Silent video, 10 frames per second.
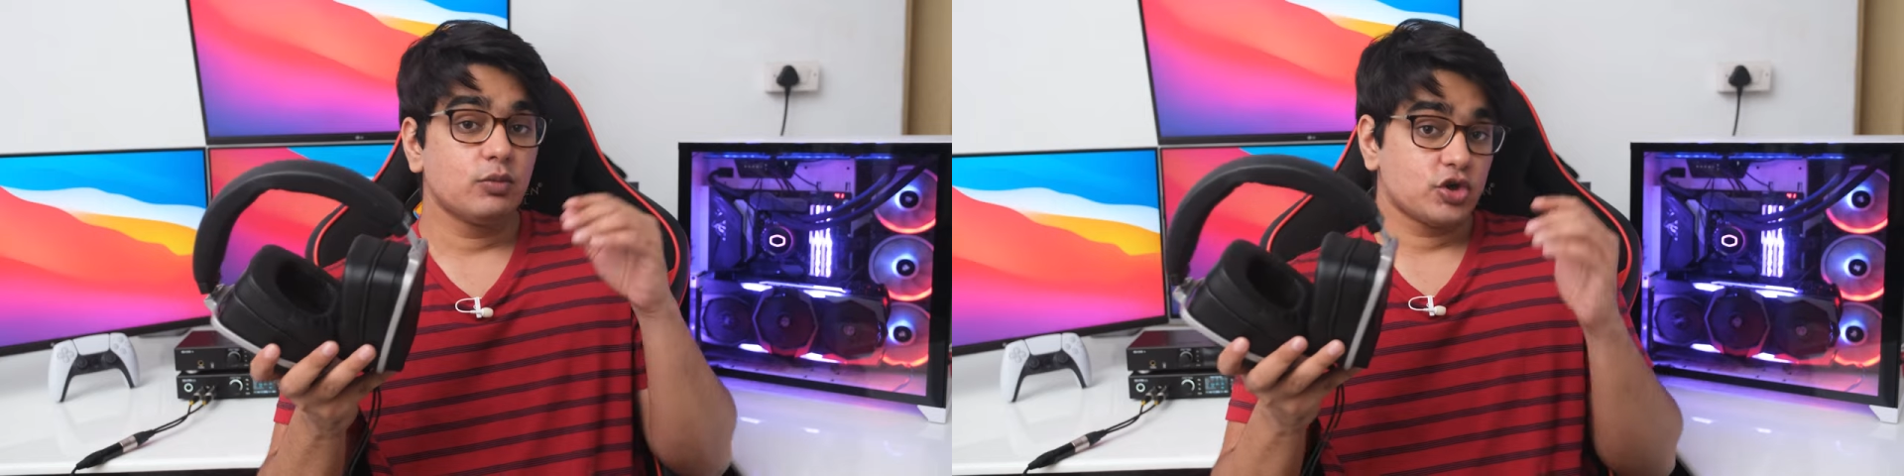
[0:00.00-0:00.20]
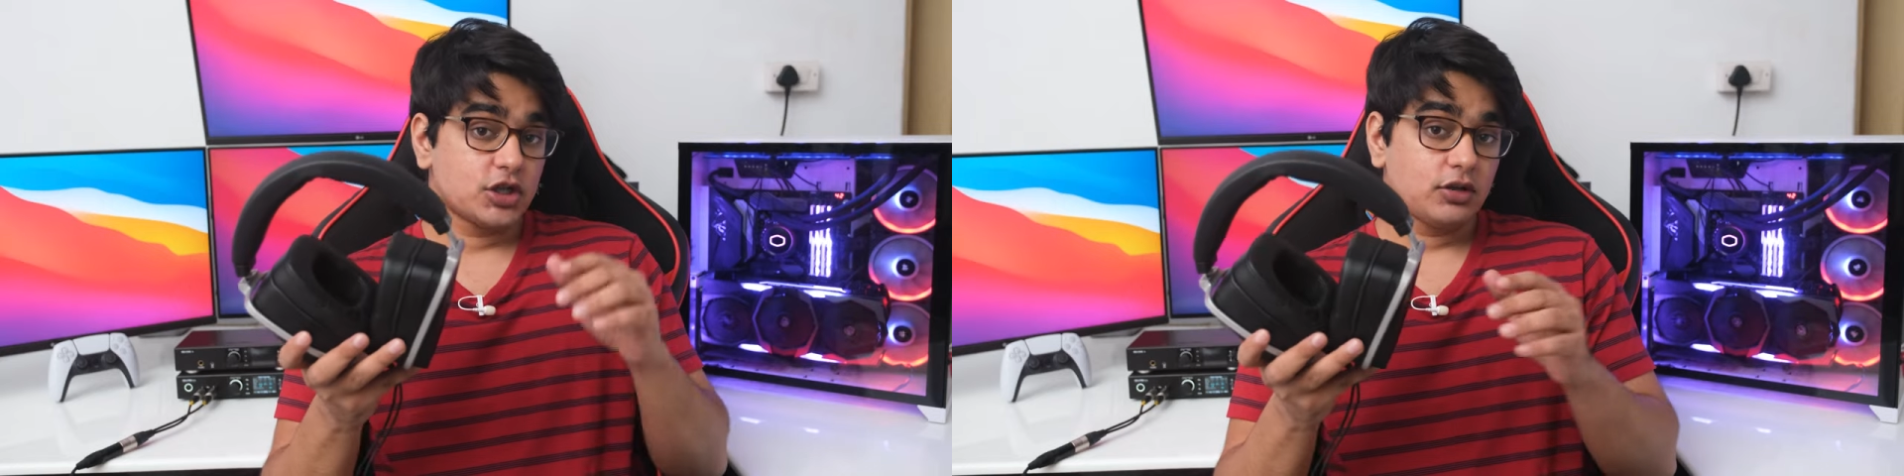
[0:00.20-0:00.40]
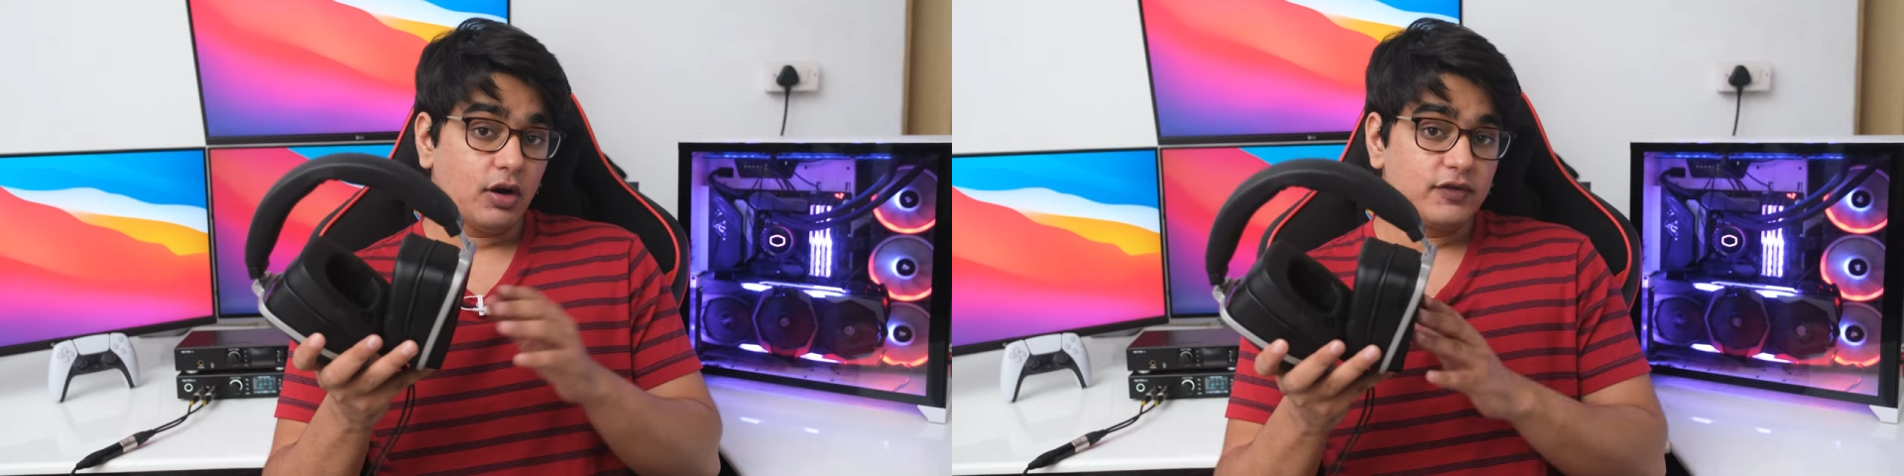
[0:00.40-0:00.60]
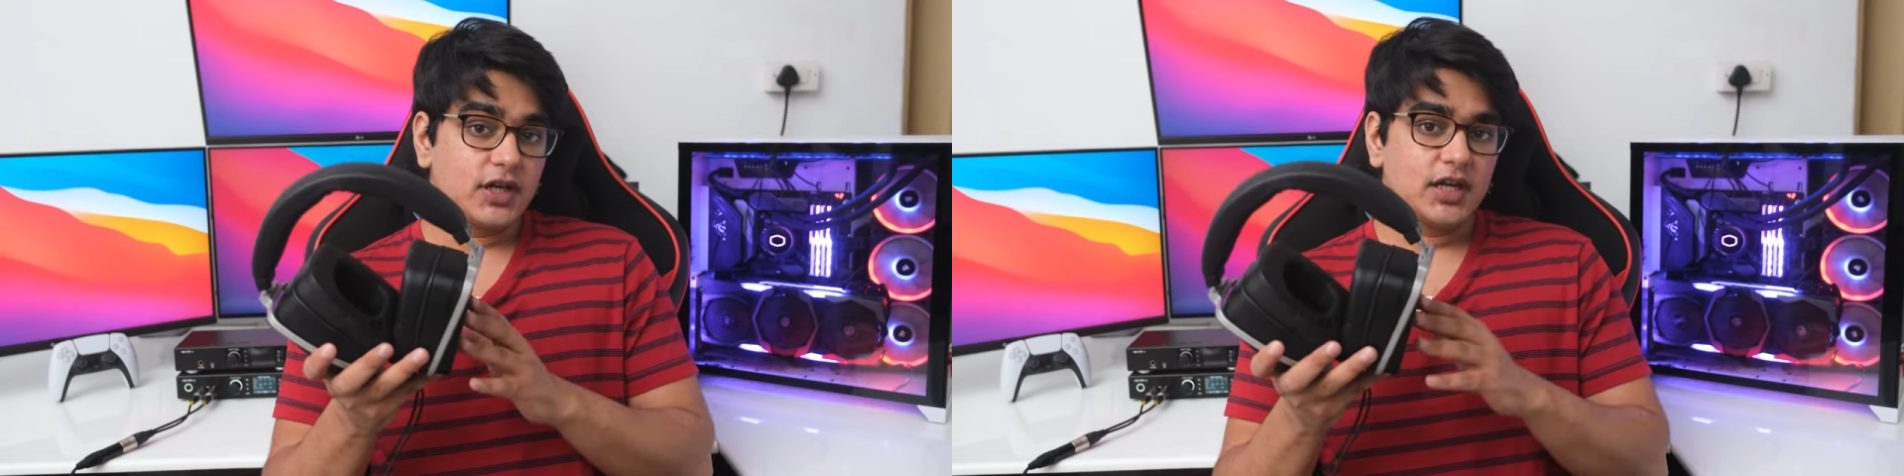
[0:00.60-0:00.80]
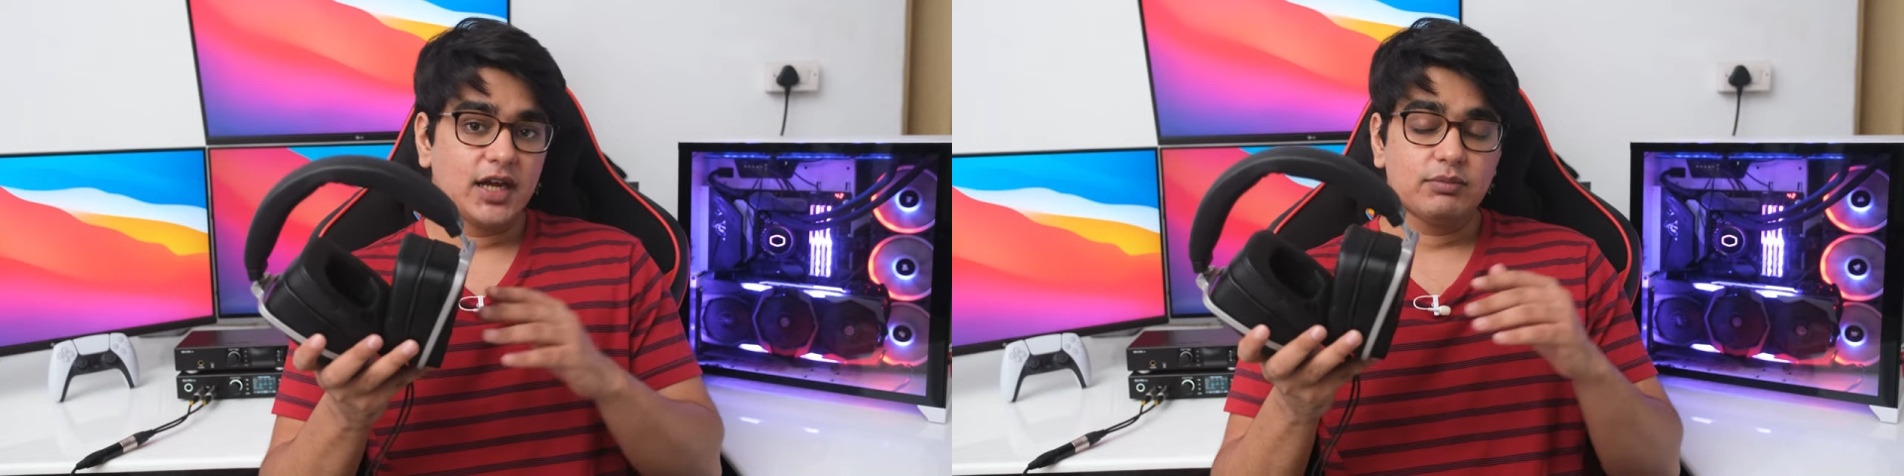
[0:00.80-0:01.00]
motion of the
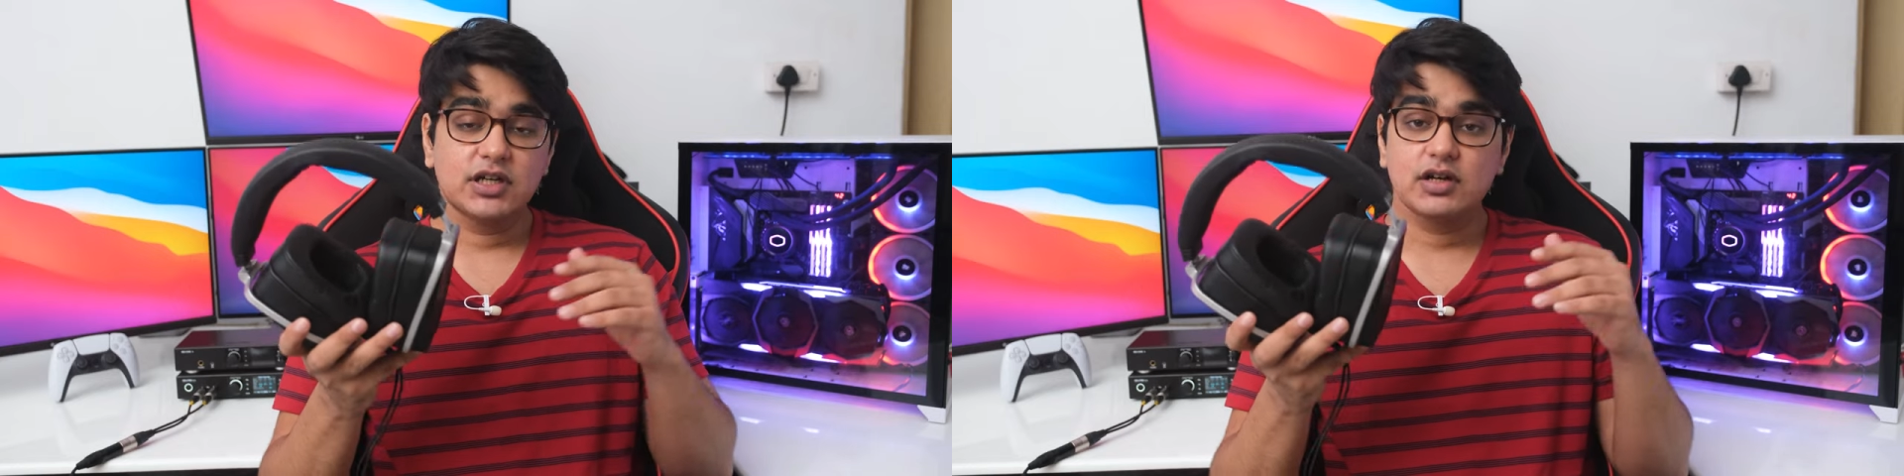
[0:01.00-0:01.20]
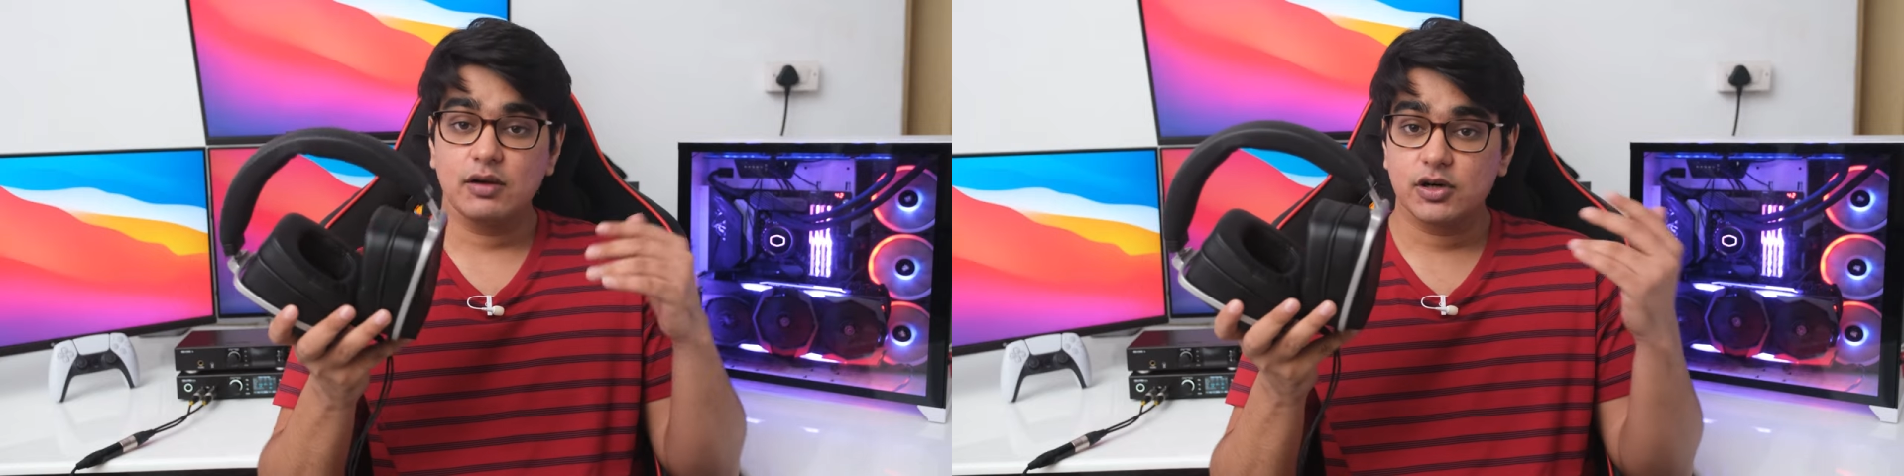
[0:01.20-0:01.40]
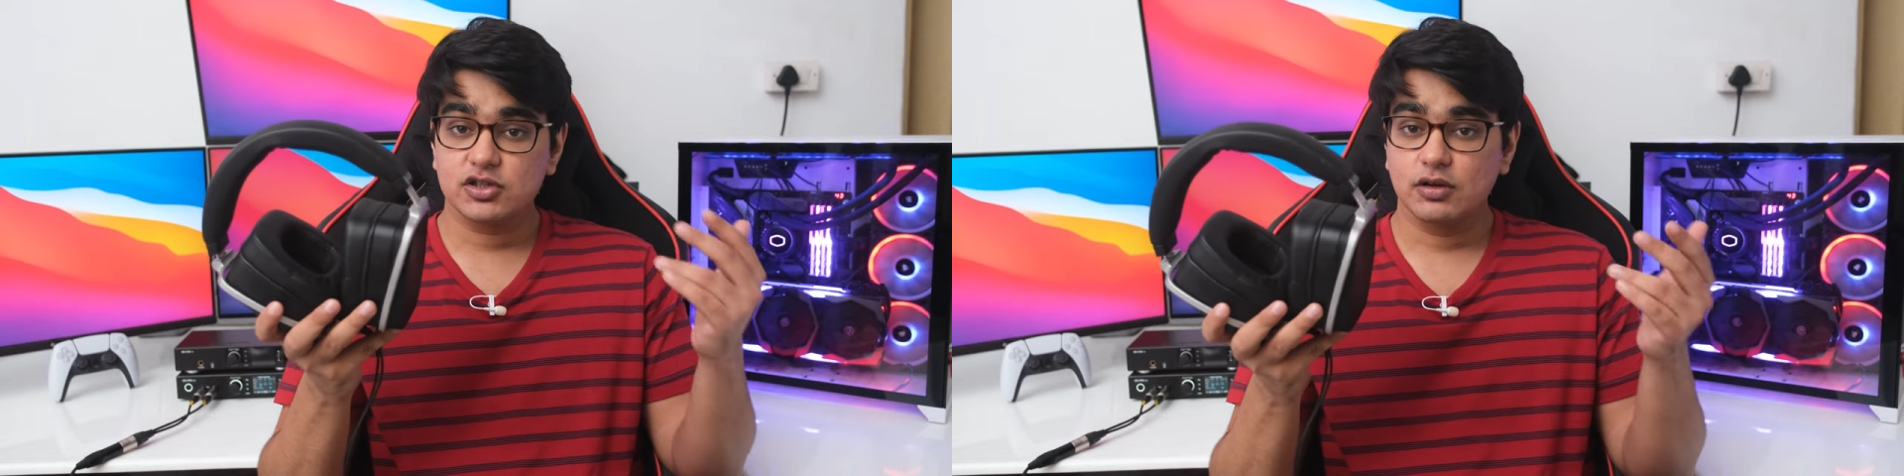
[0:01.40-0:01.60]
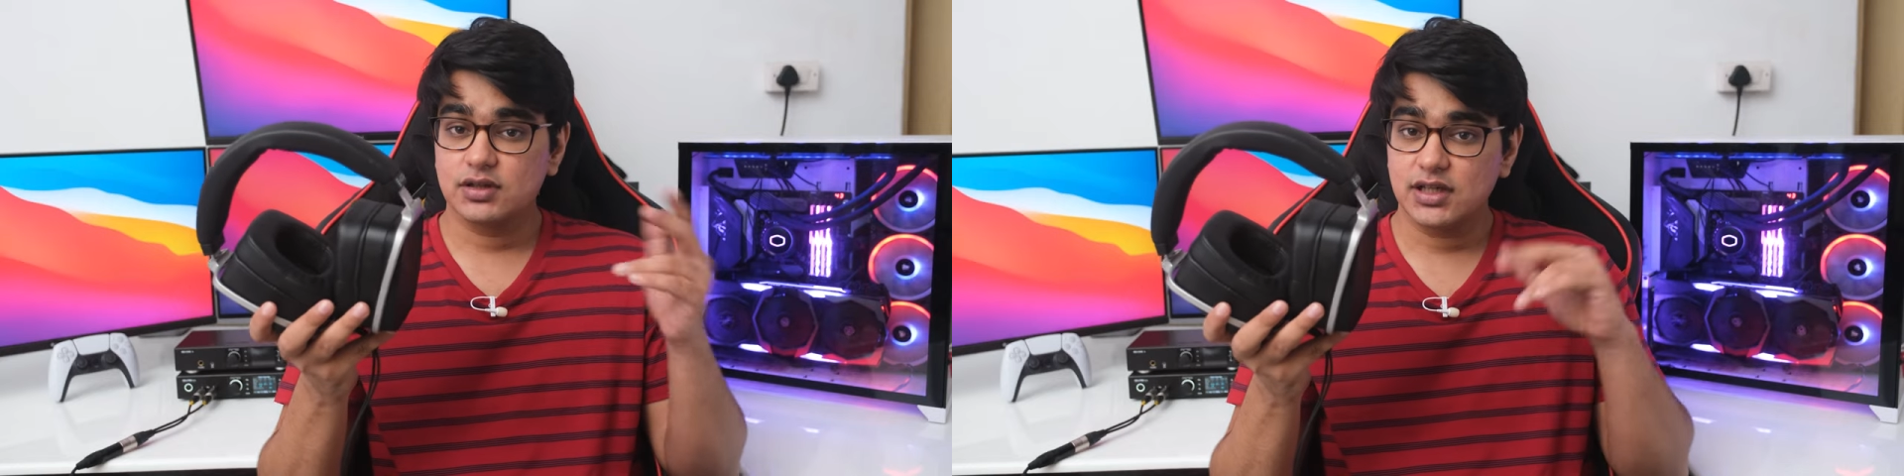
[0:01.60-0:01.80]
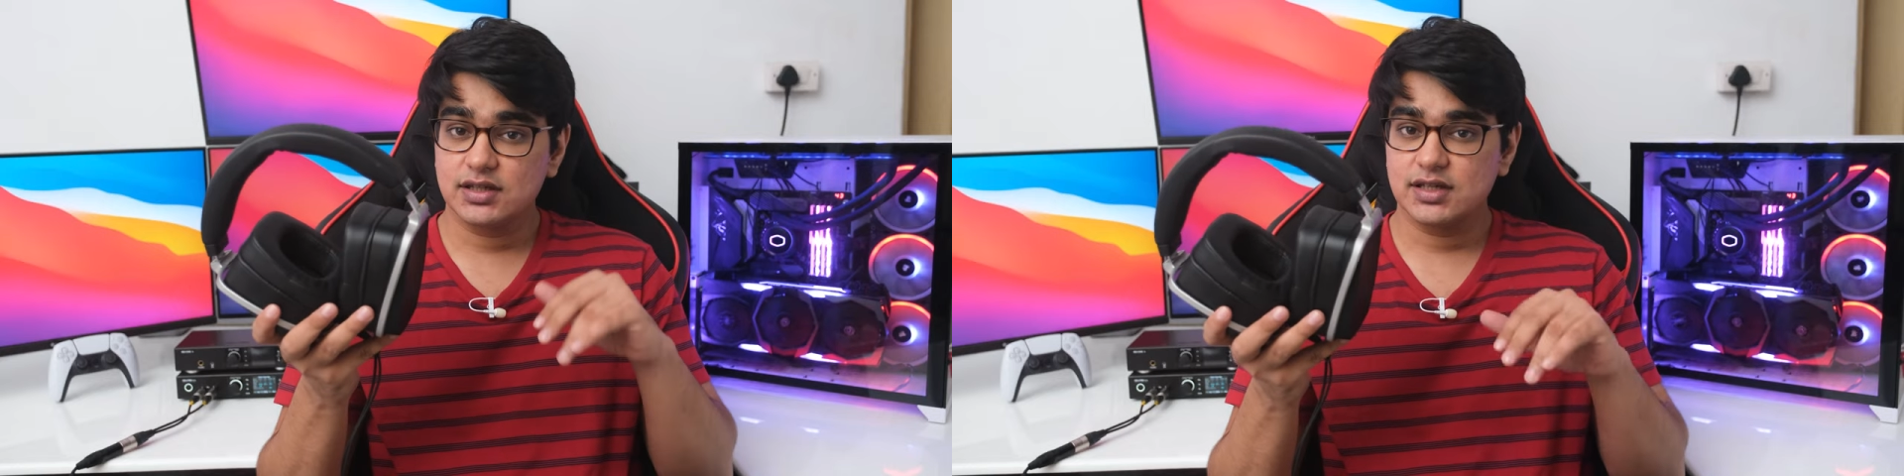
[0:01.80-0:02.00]
AMT drivers on
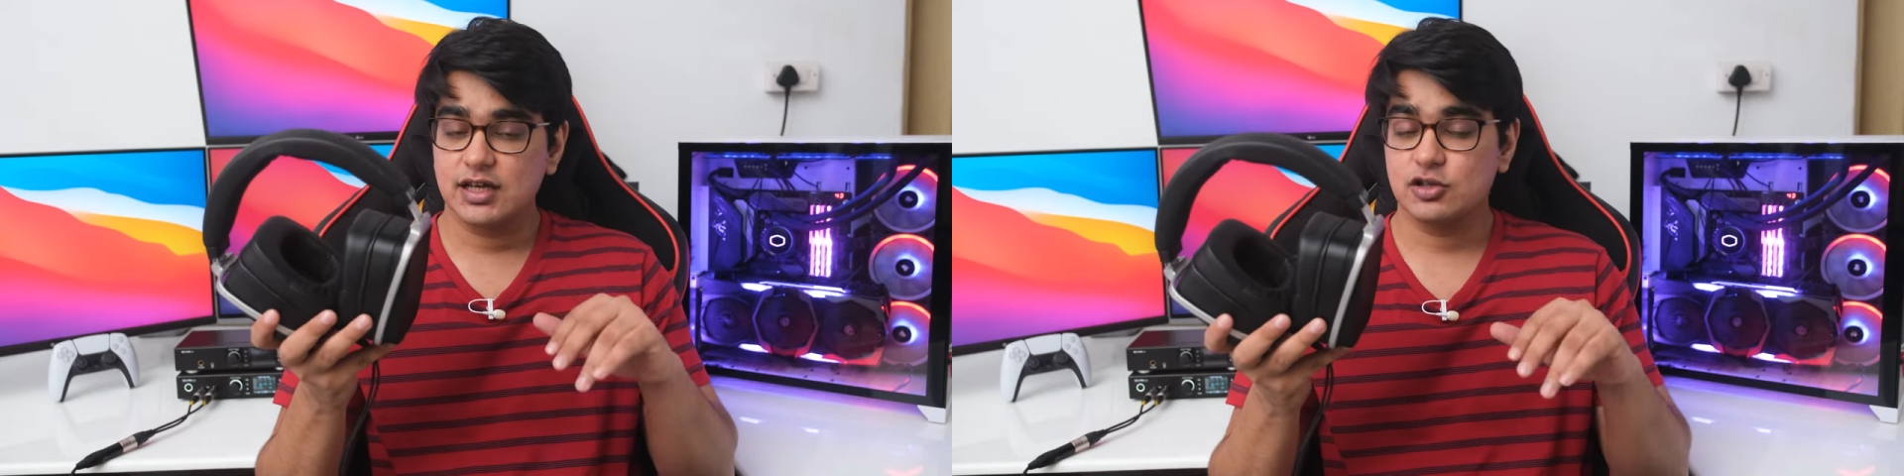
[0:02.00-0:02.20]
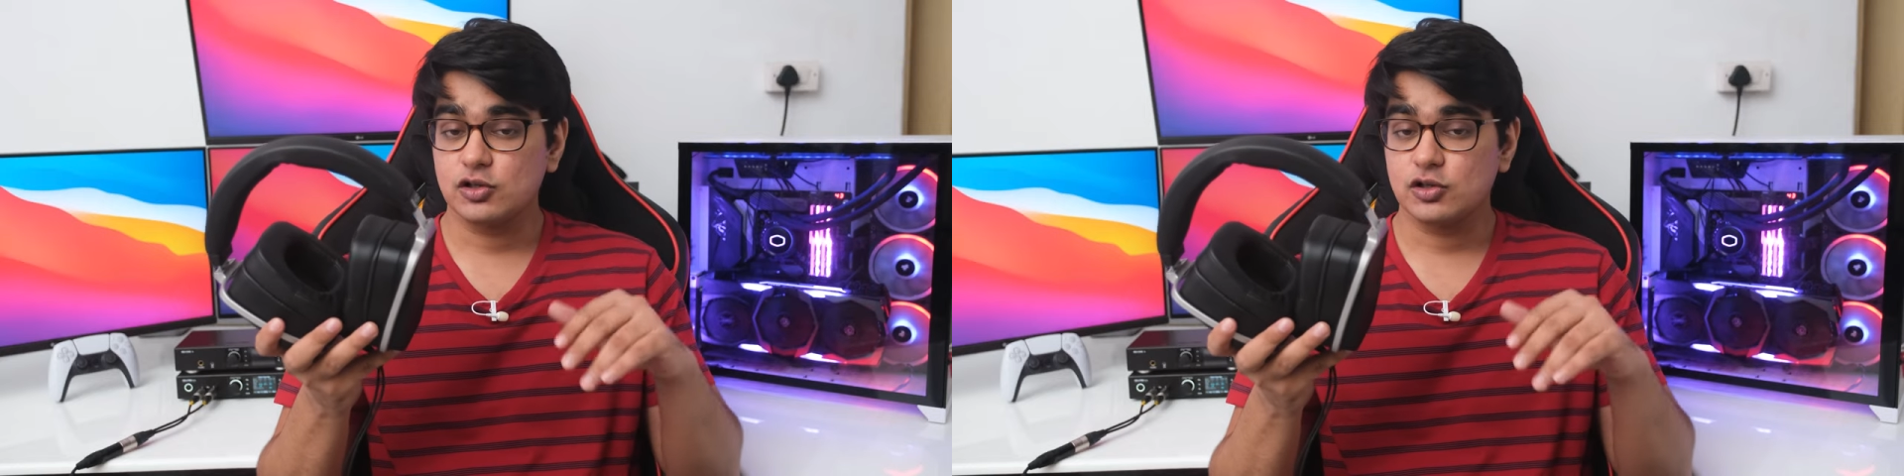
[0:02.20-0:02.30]
these is